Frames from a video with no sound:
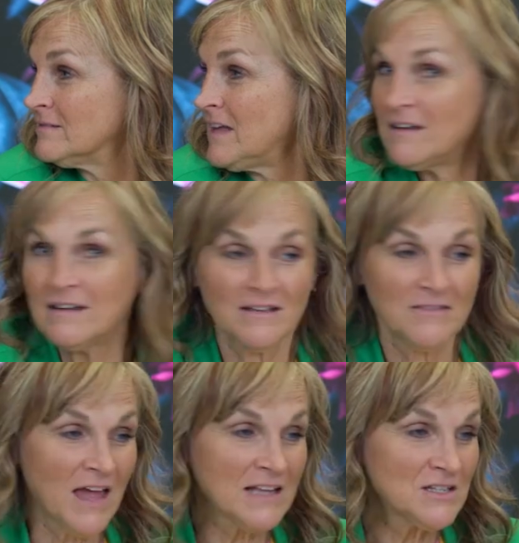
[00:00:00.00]
Like,
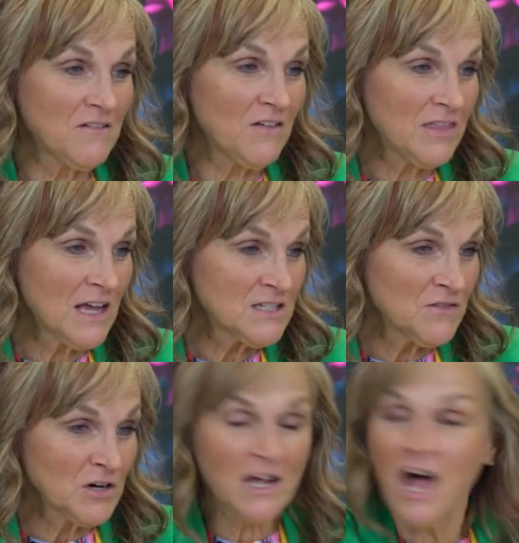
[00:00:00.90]
that's a
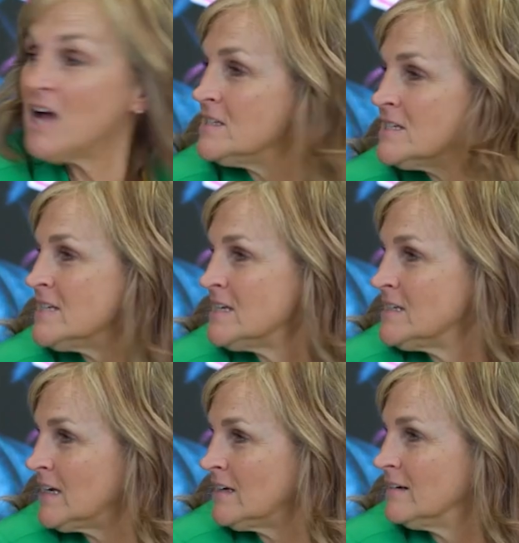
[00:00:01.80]
very condescending.